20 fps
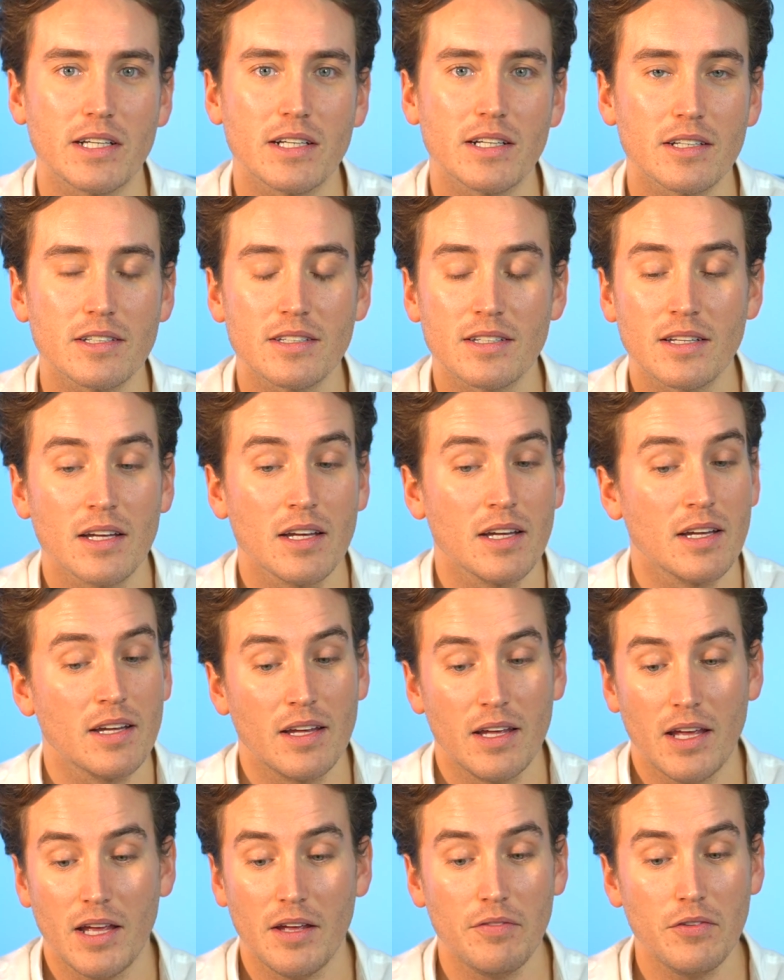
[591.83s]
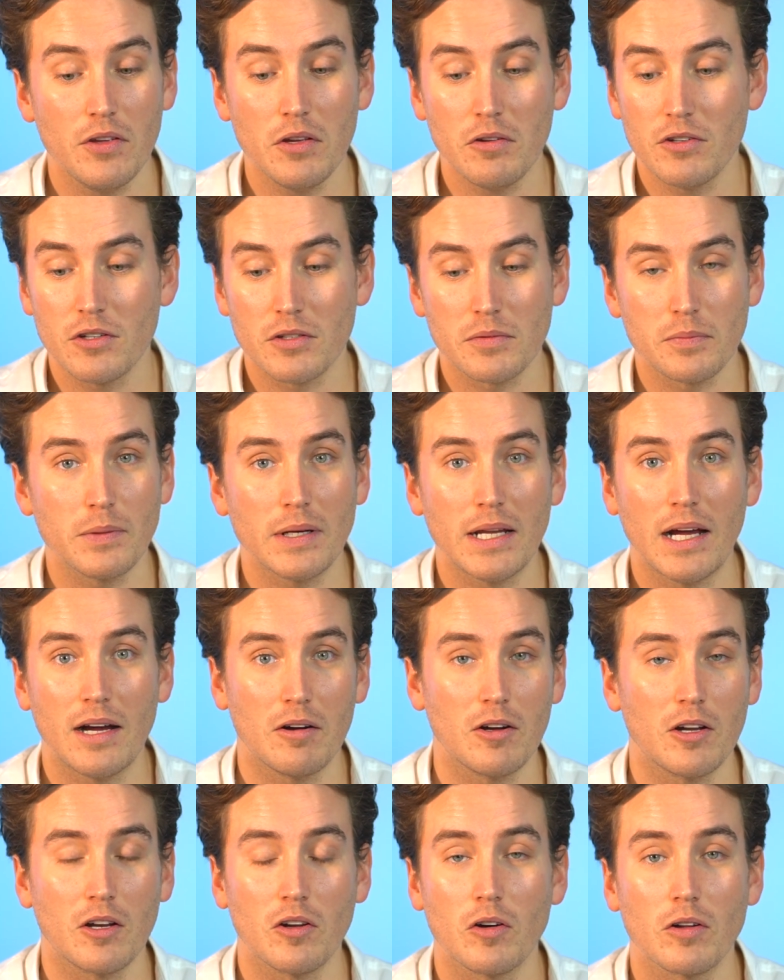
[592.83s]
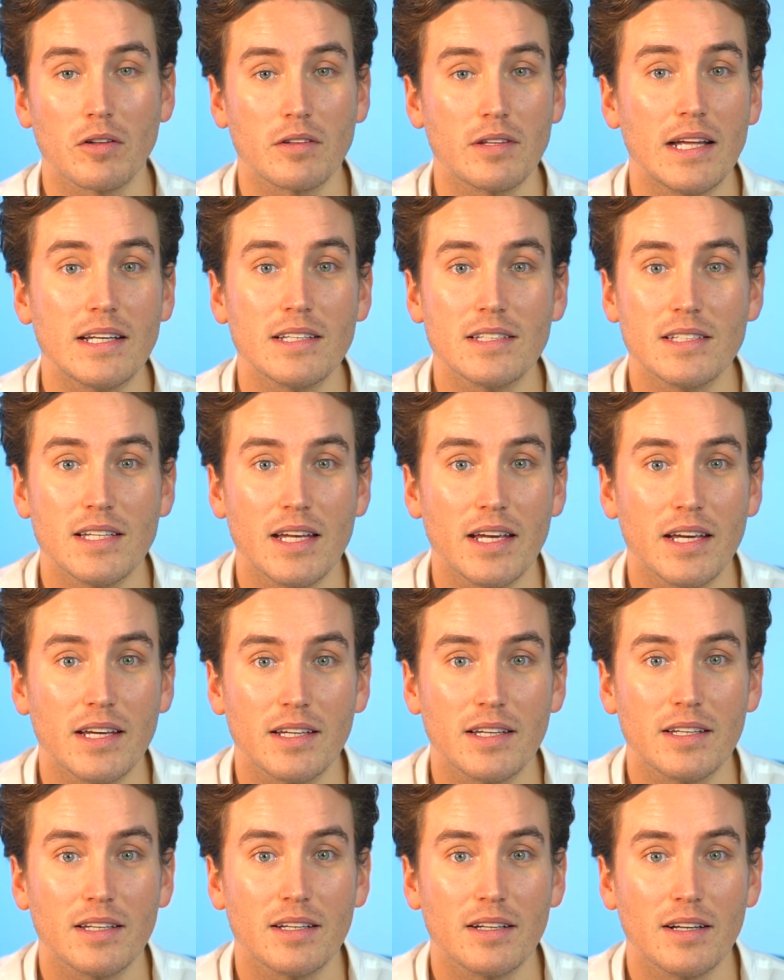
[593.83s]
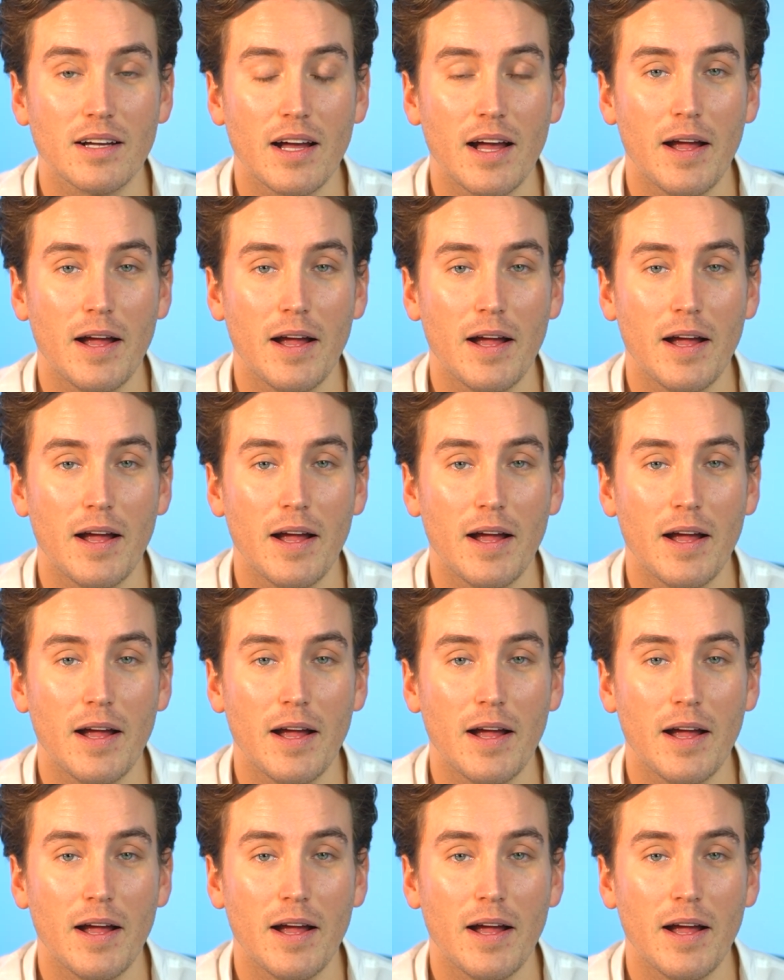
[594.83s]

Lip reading: Because if you just put out an authentic